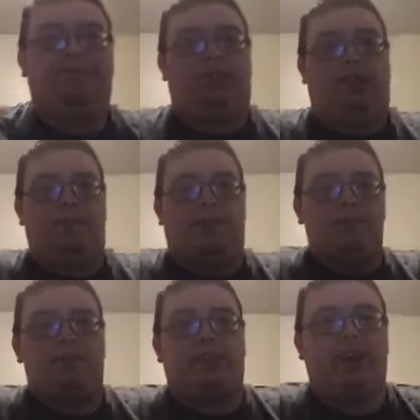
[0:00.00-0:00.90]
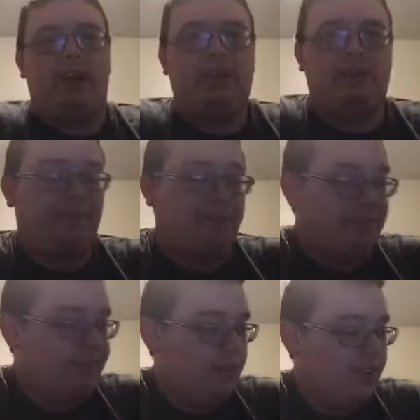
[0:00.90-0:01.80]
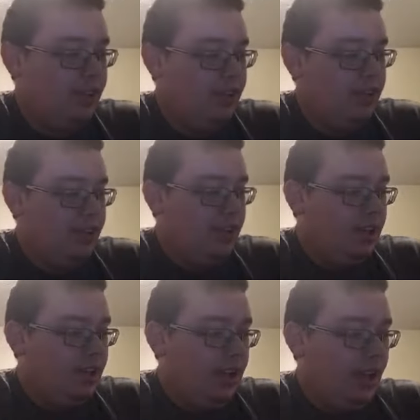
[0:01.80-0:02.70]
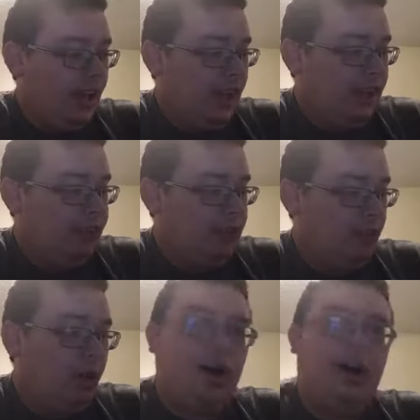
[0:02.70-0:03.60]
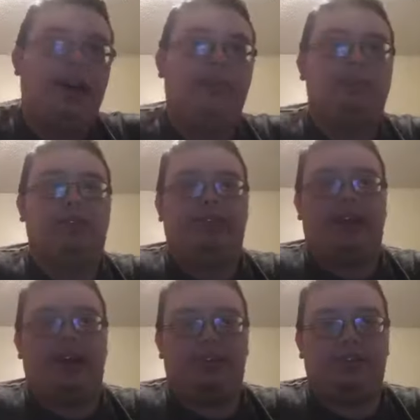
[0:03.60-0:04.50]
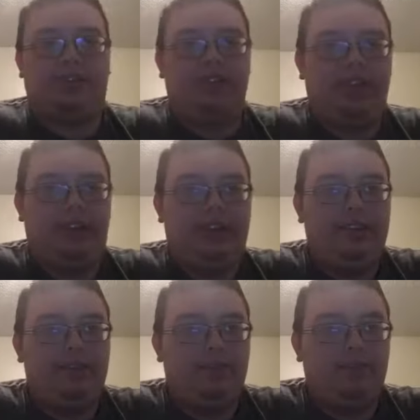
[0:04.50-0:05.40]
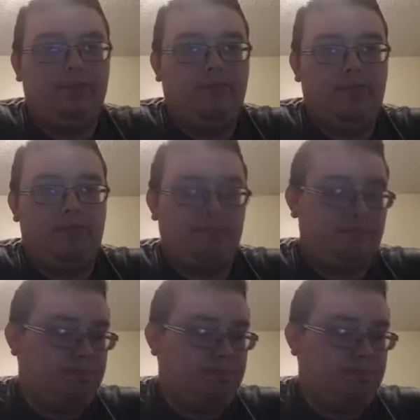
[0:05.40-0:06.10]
and people can hear him. And Grodd was actually the